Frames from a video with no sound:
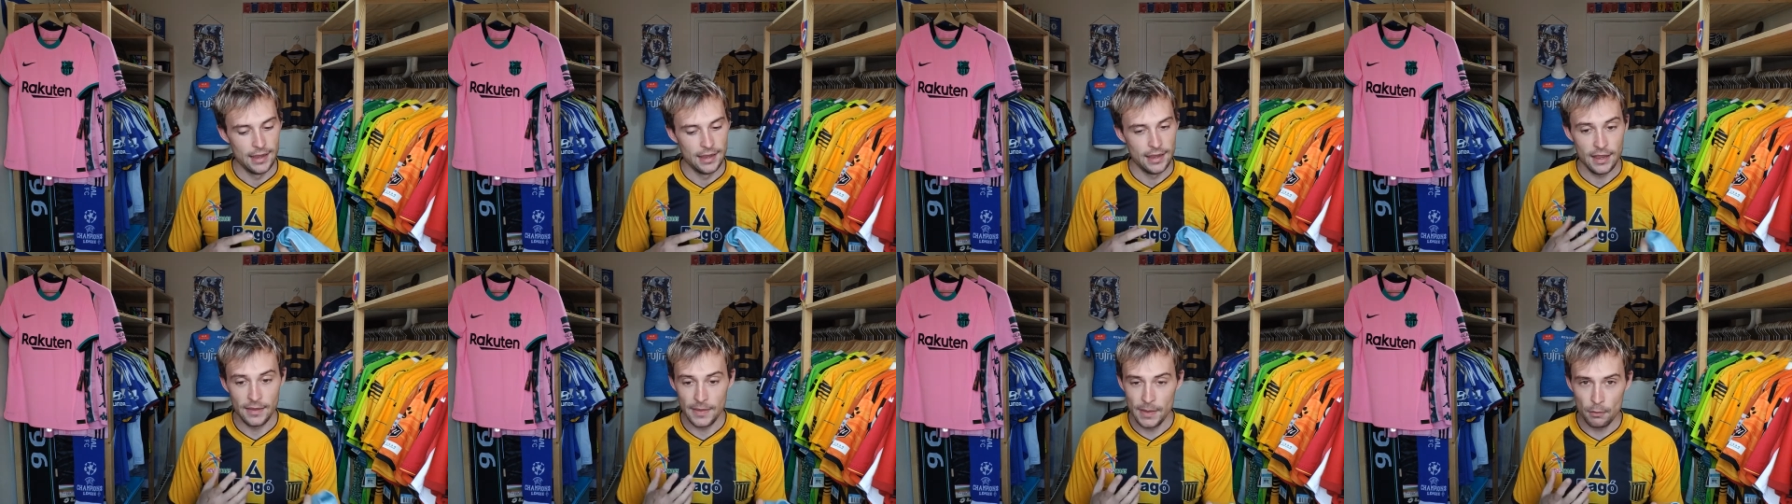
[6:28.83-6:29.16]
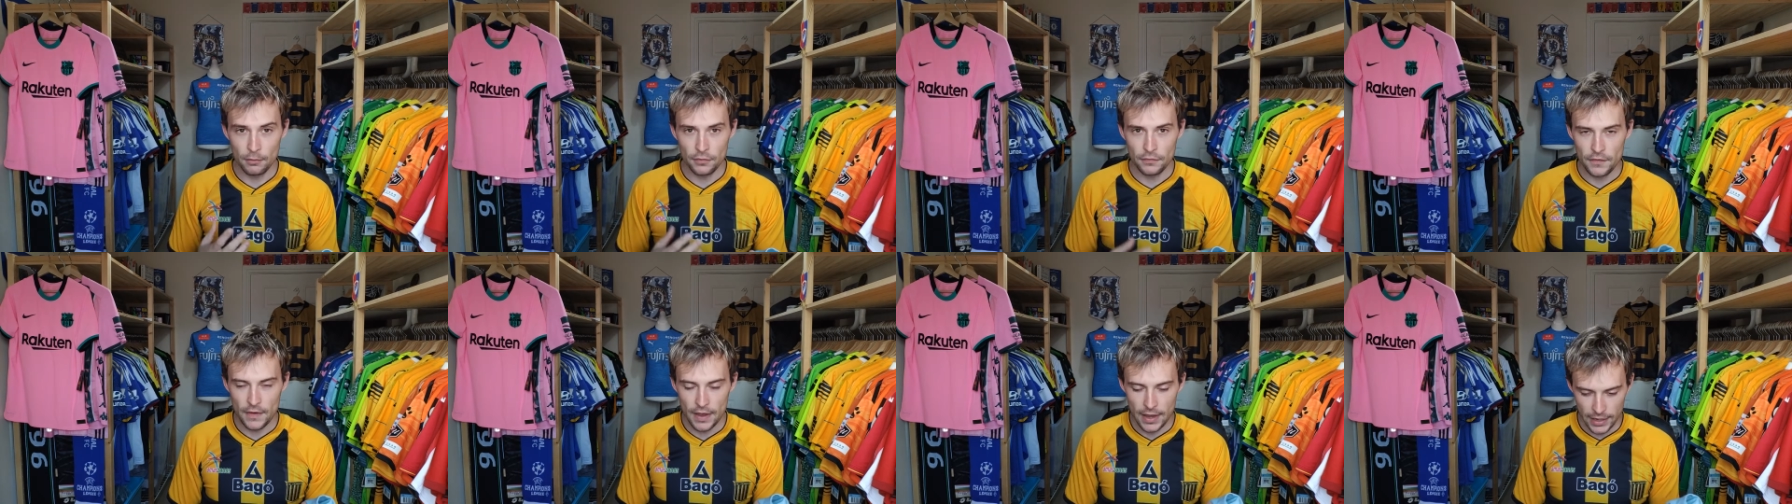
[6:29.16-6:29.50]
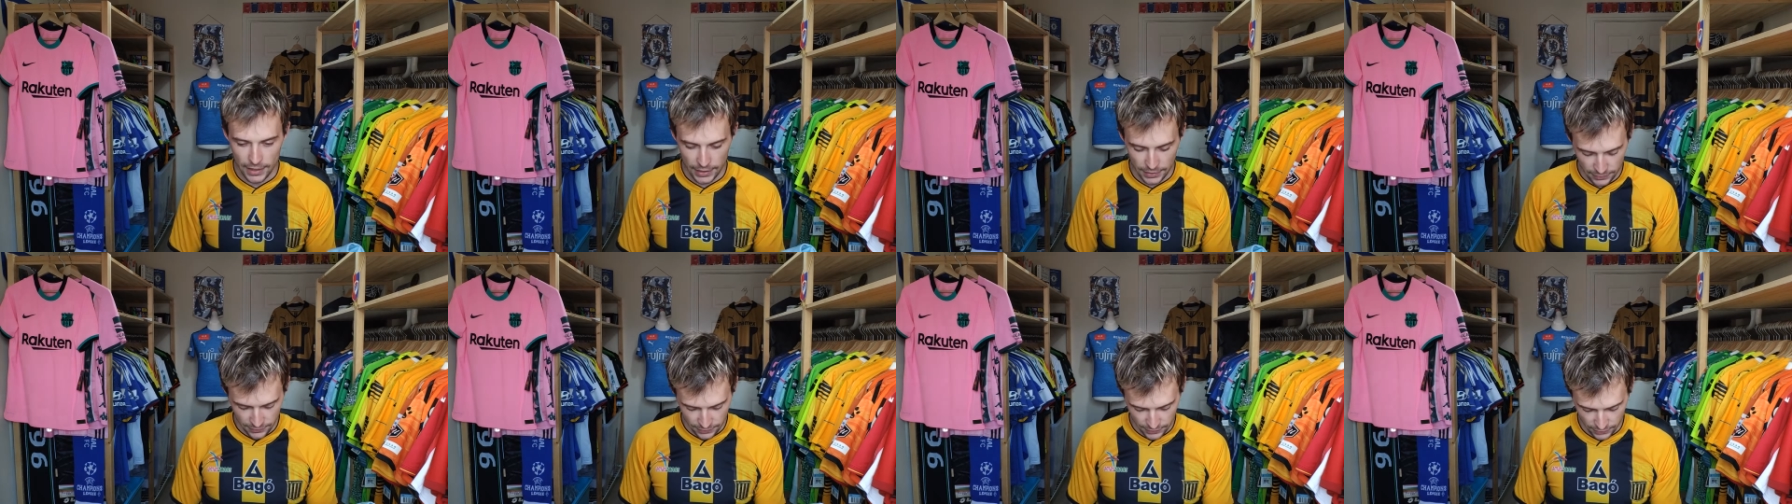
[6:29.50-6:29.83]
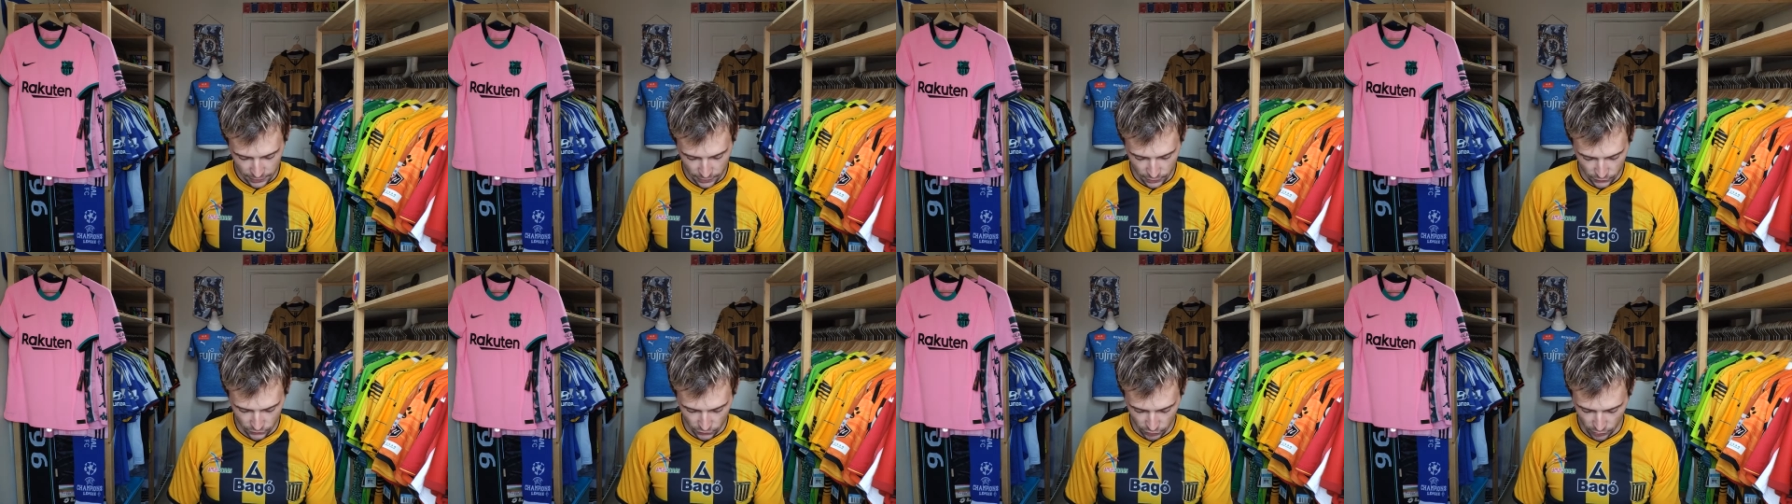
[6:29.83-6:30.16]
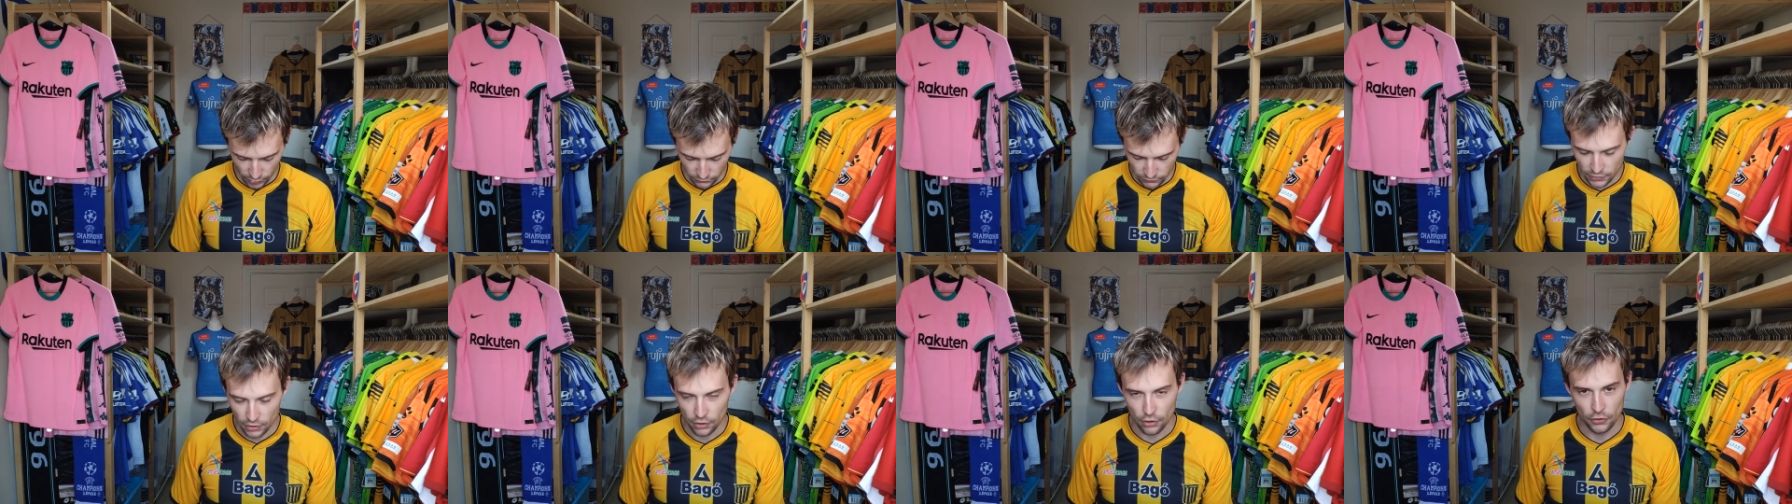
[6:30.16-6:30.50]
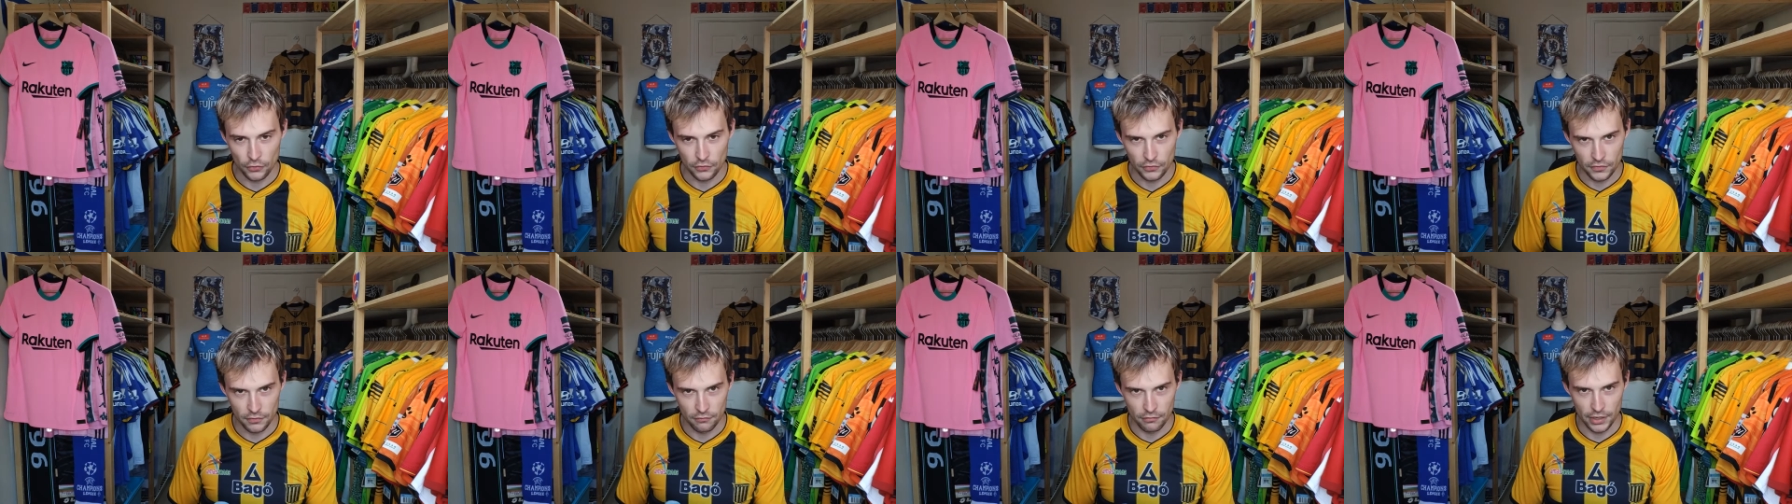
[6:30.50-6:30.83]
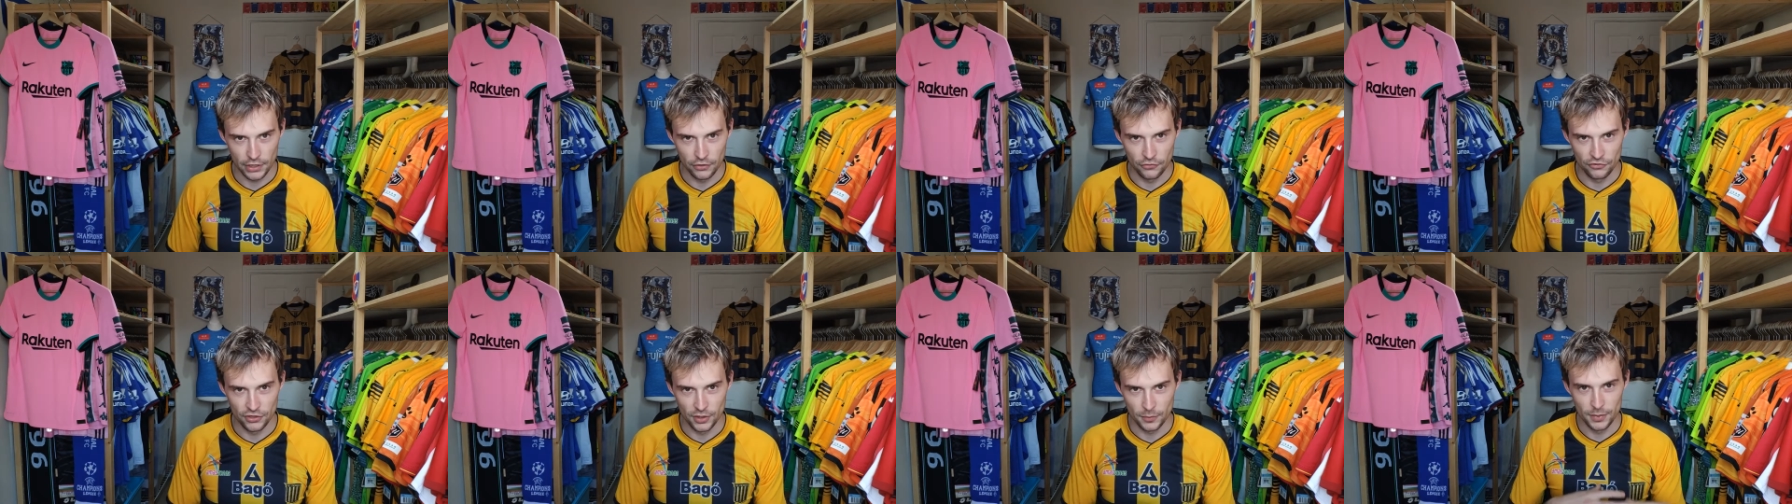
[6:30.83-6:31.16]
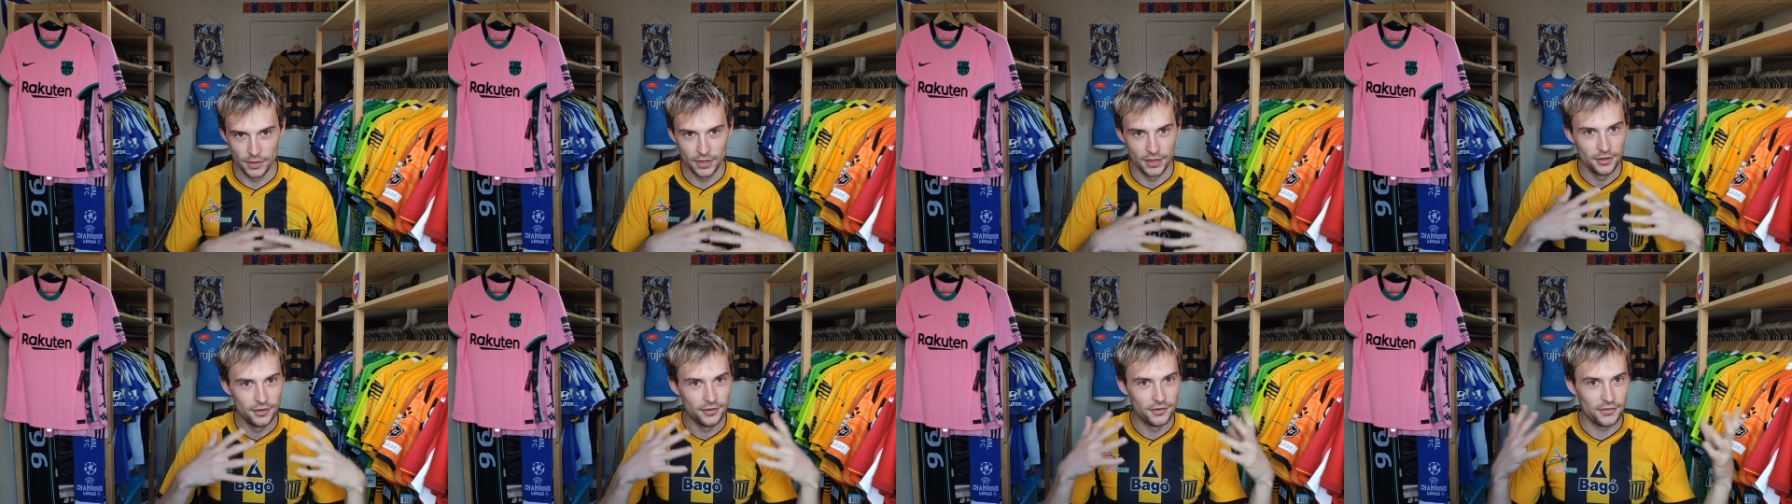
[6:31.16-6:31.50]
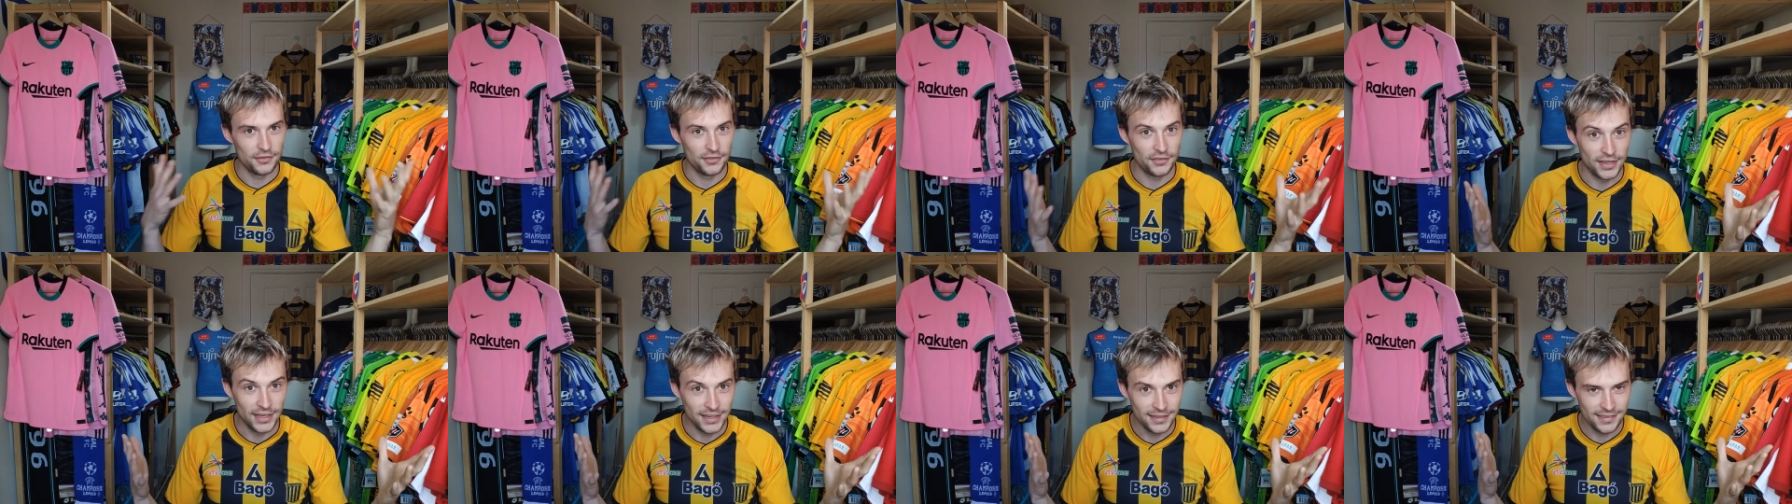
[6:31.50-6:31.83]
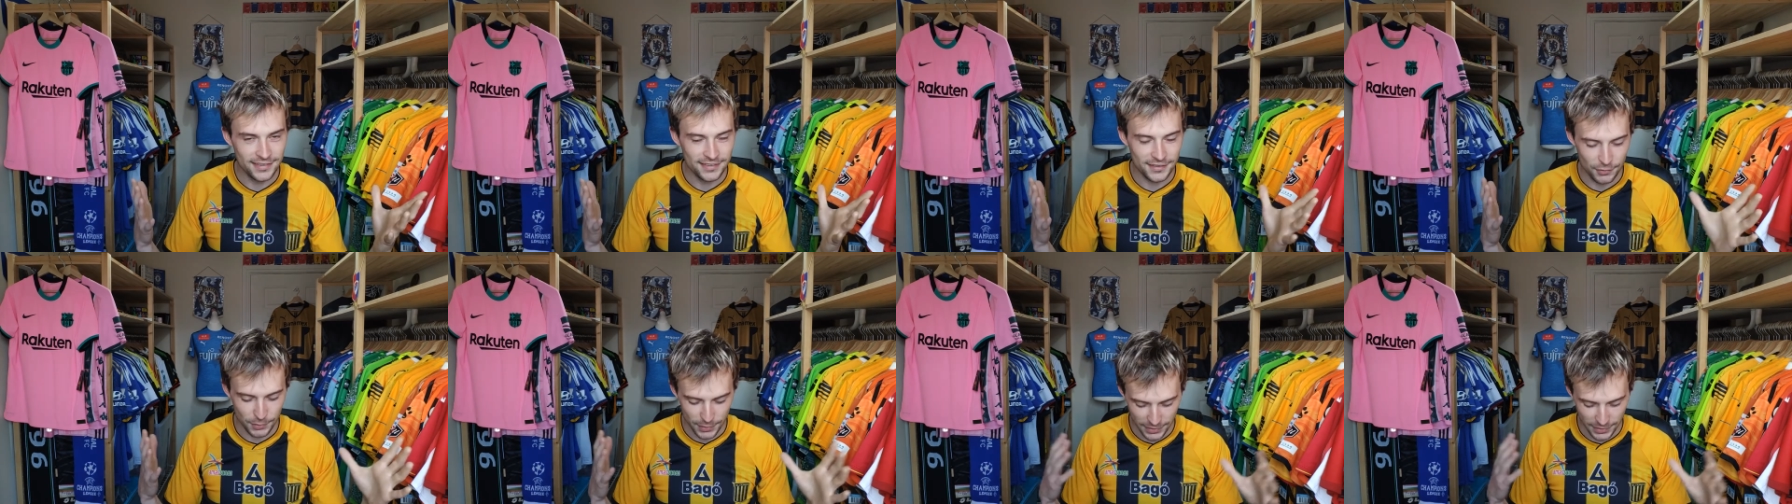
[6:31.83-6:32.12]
And that was fine until, of course, the relationship ceased to